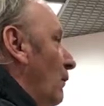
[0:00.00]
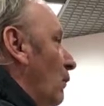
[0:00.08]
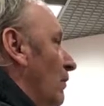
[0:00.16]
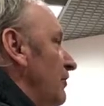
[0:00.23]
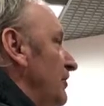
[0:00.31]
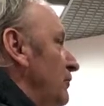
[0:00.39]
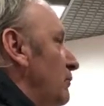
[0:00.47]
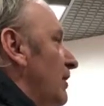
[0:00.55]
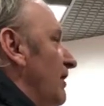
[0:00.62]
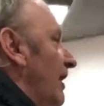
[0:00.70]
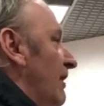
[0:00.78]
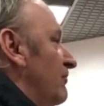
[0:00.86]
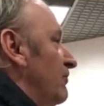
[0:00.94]
where you can
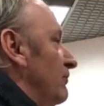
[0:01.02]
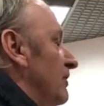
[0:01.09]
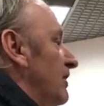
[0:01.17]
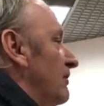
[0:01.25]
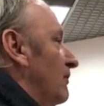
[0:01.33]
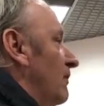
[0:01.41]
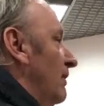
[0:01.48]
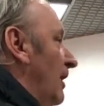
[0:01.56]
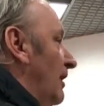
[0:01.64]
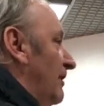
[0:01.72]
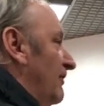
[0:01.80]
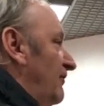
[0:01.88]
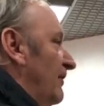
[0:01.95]
actually
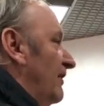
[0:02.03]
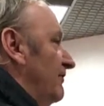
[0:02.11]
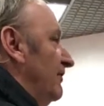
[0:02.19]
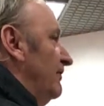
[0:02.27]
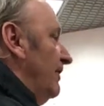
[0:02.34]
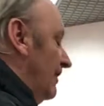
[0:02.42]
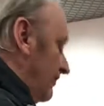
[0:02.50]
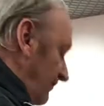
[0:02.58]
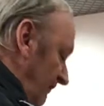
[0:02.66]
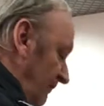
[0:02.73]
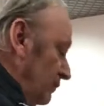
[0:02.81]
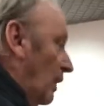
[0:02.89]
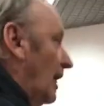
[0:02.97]
assess and tax
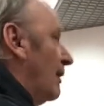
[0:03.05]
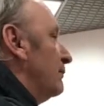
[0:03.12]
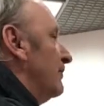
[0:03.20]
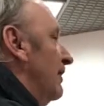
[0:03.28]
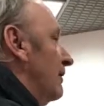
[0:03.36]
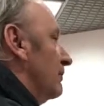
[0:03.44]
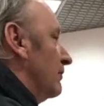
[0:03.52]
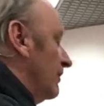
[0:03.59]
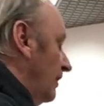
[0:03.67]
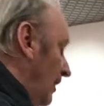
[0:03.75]
if you opt out.